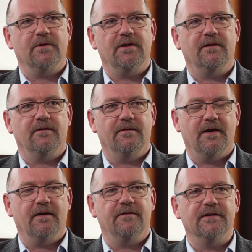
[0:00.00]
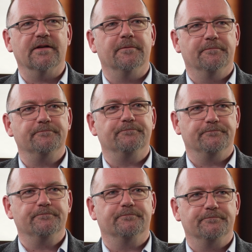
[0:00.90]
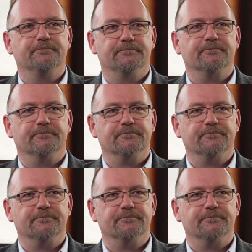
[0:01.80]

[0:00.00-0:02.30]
we uh, deal in. Thank